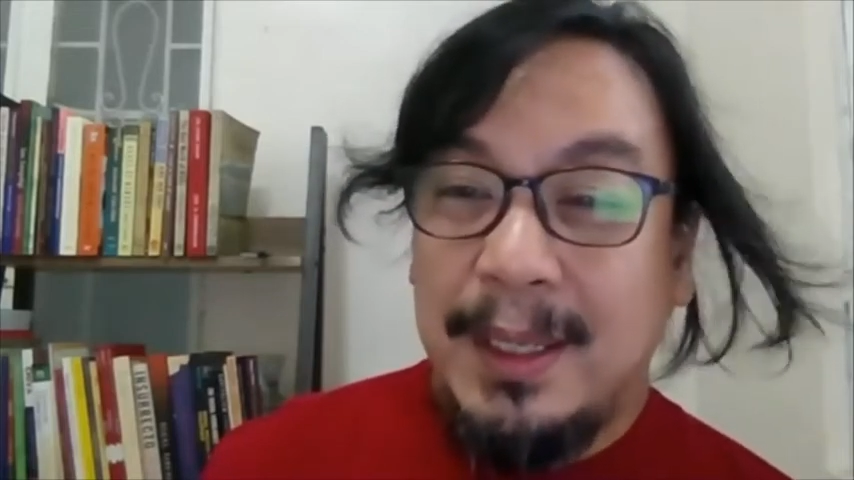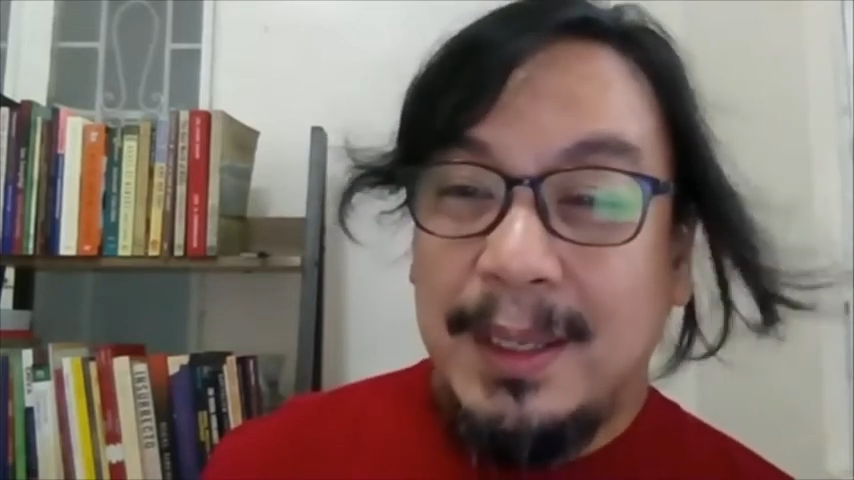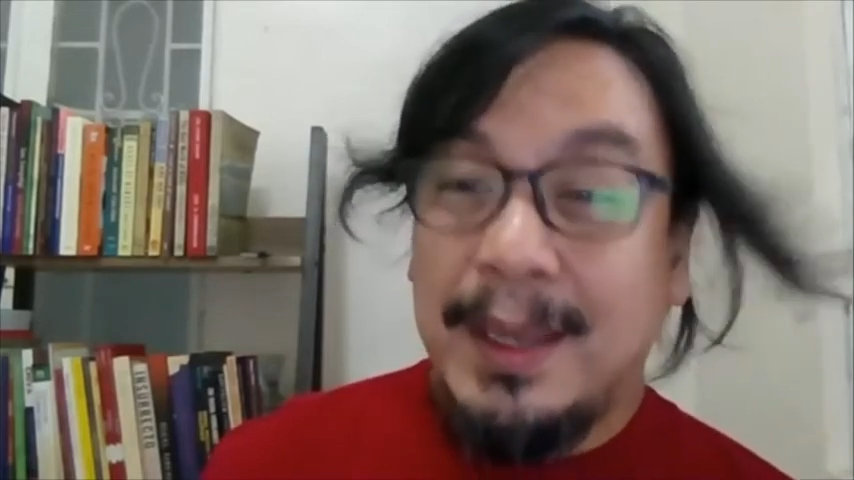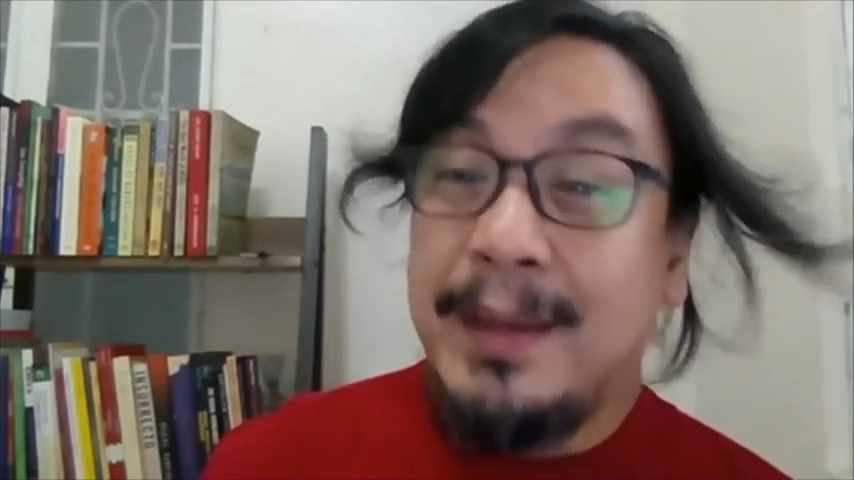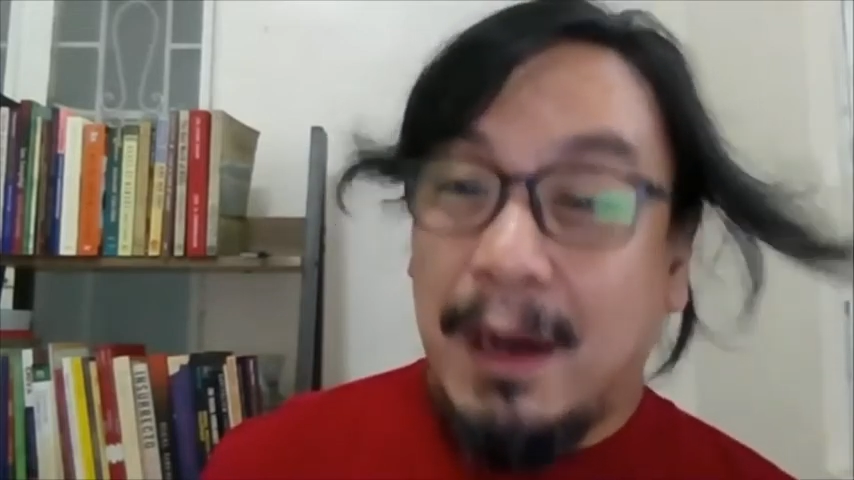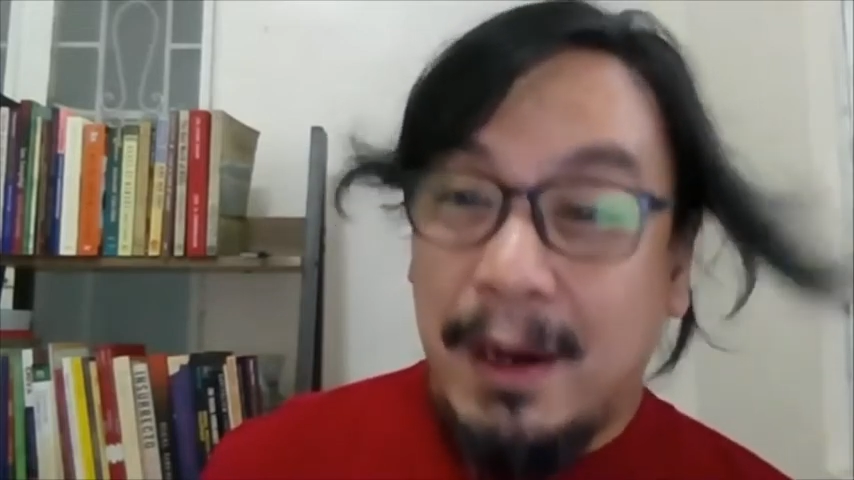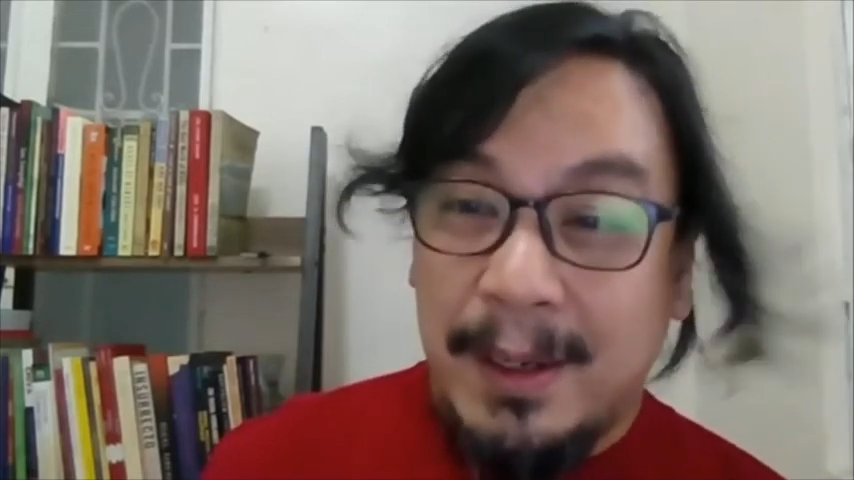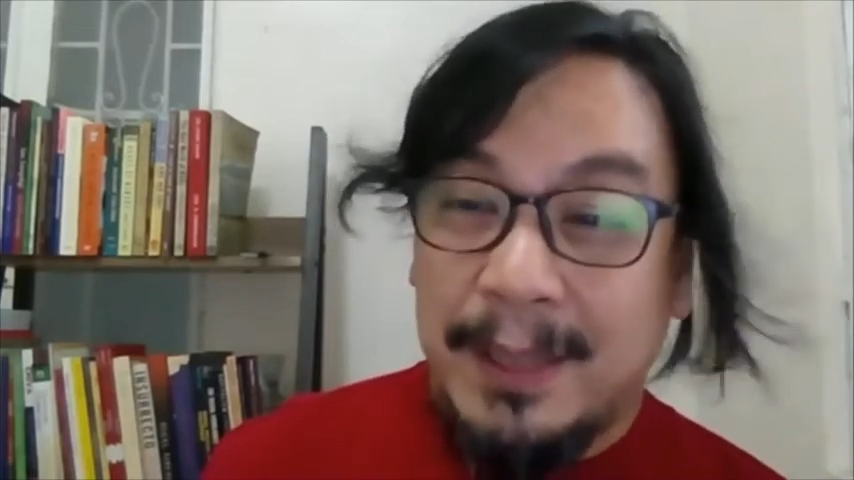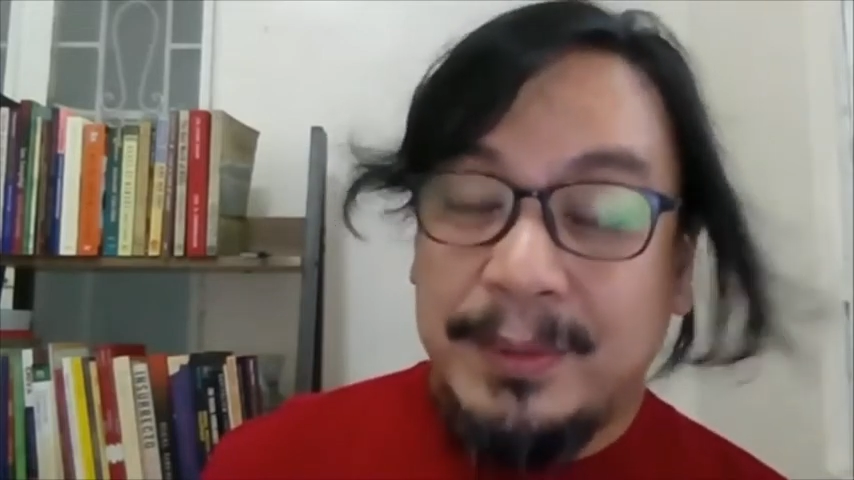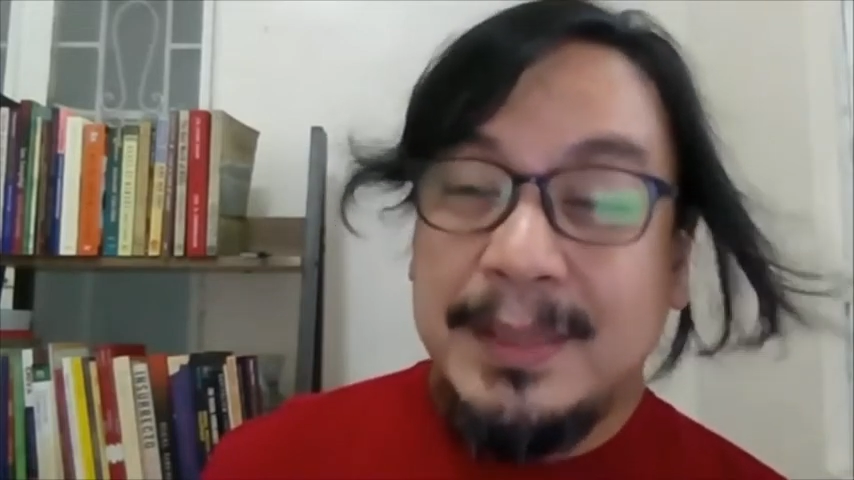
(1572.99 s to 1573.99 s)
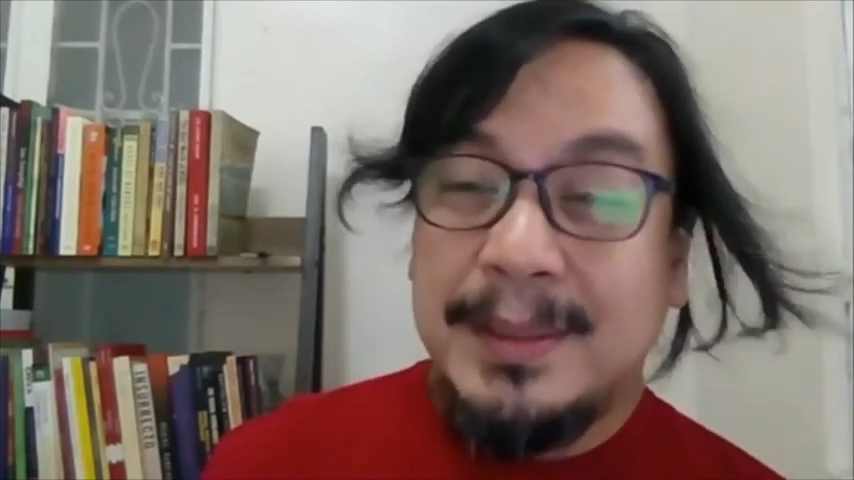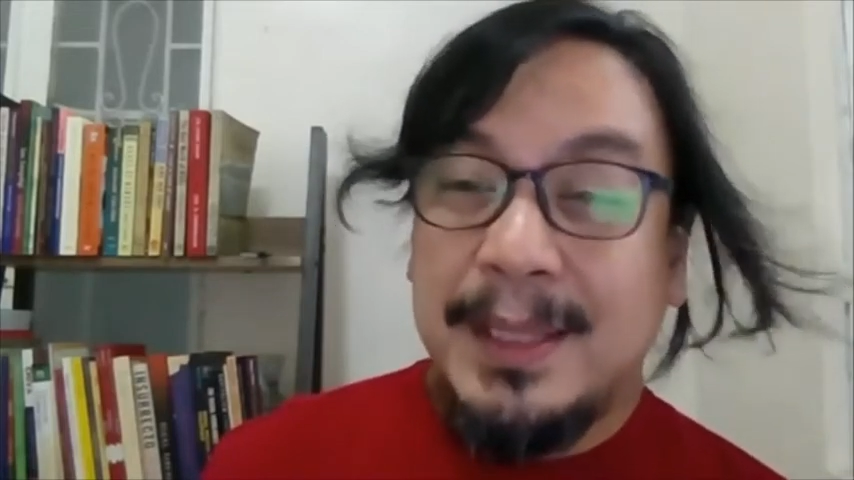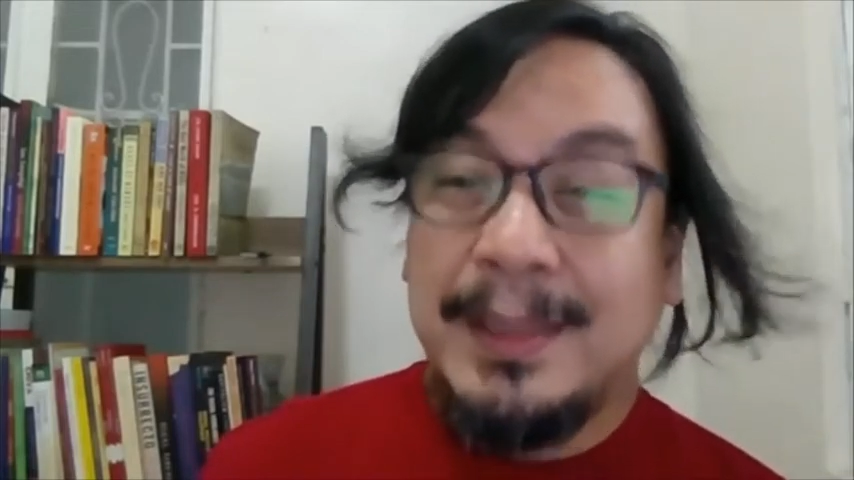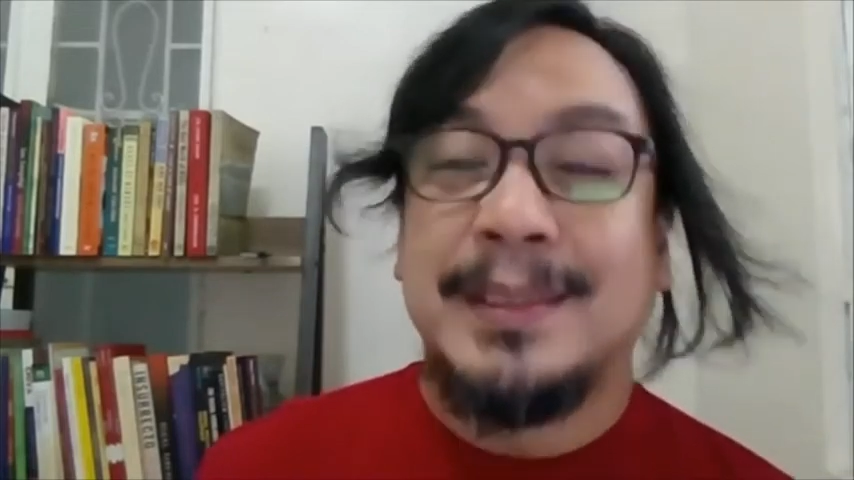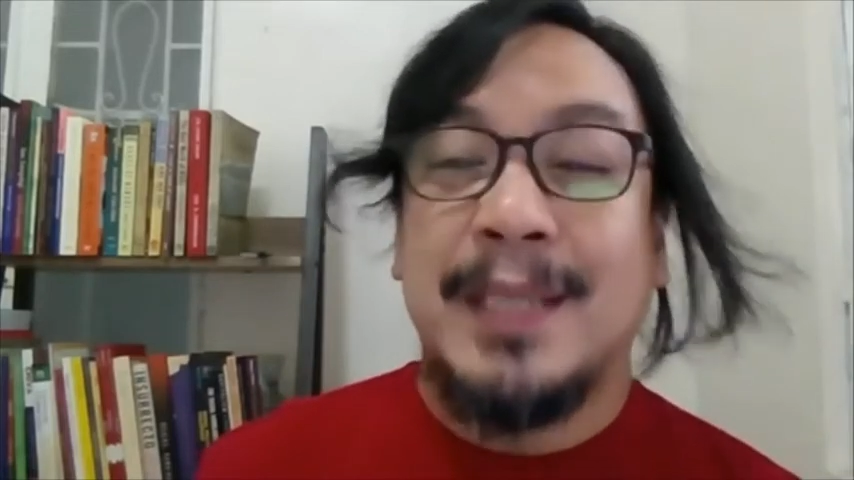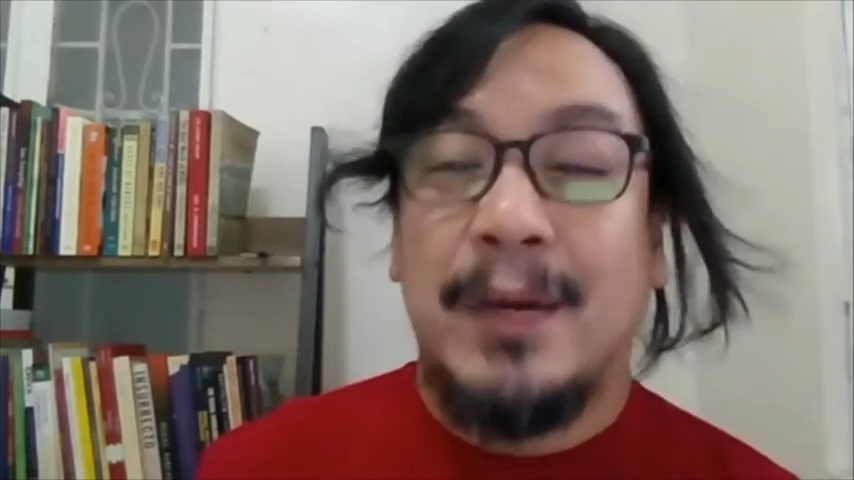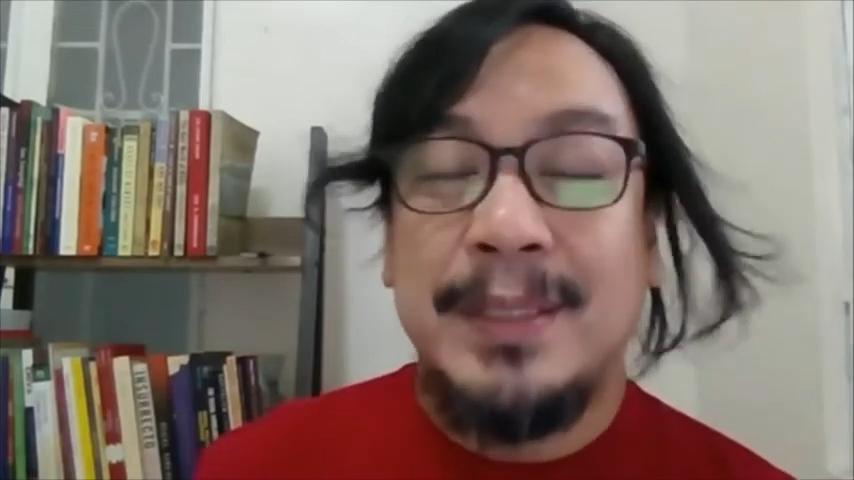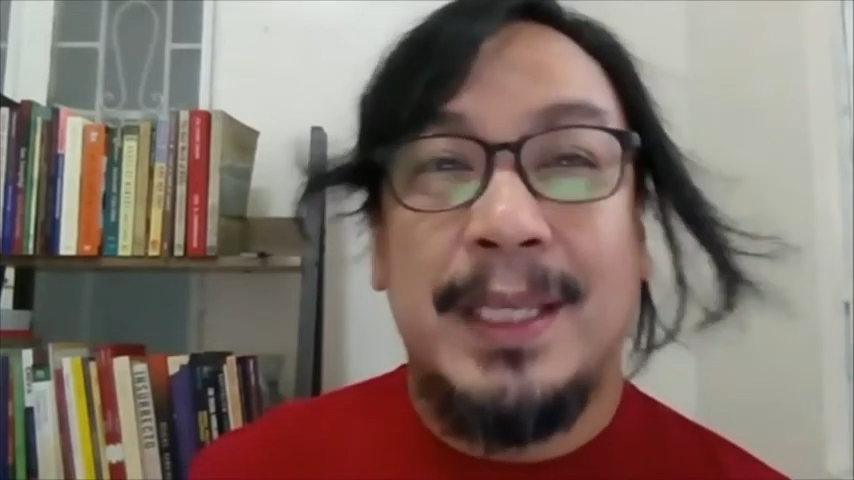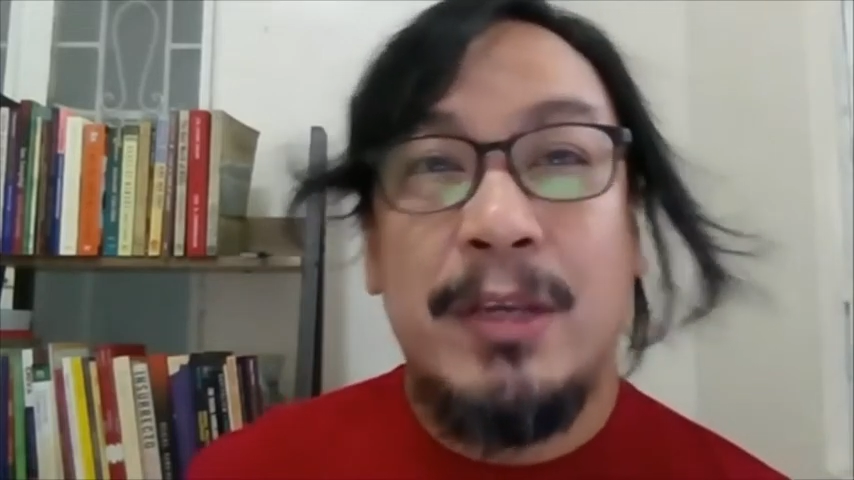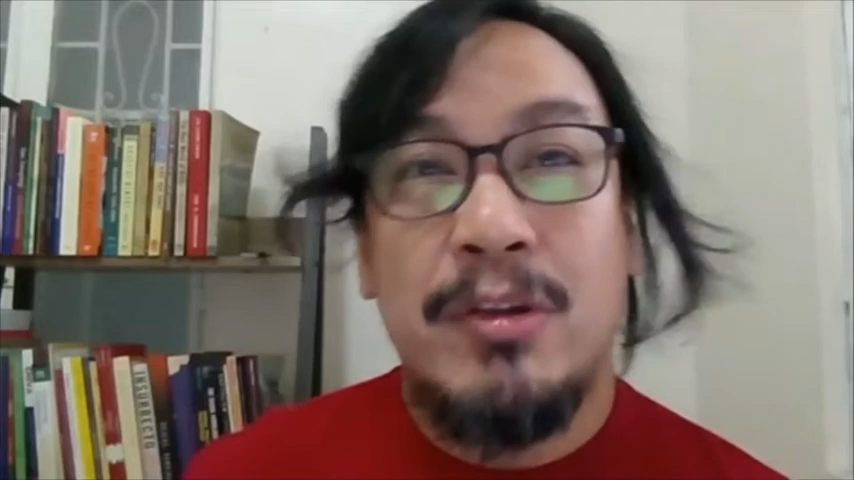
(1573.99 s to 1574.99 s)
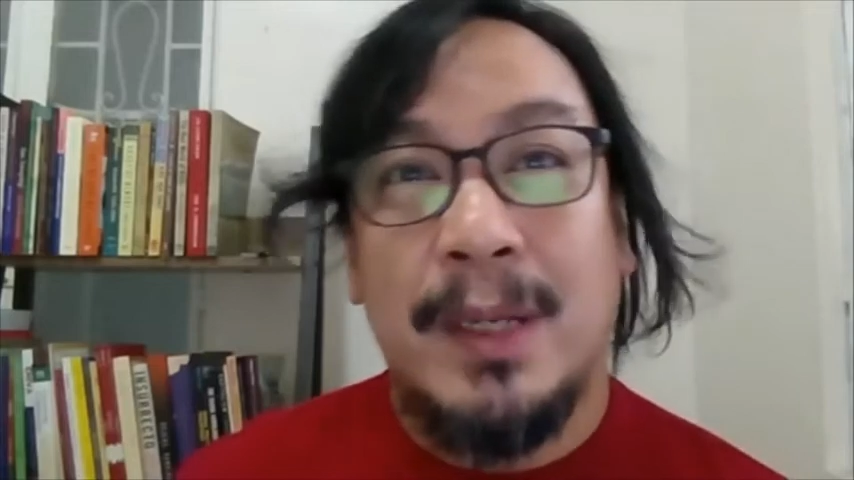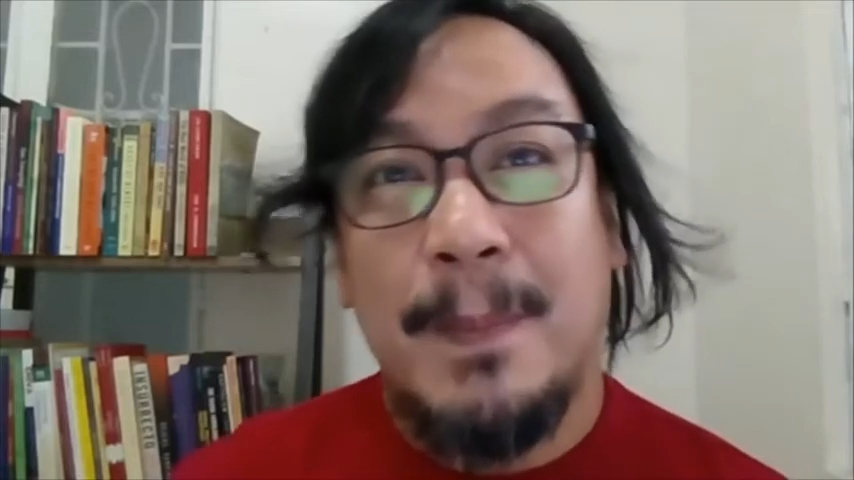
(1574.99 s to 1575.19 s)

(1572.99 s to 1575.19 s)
in our countries and in Southeast Asia.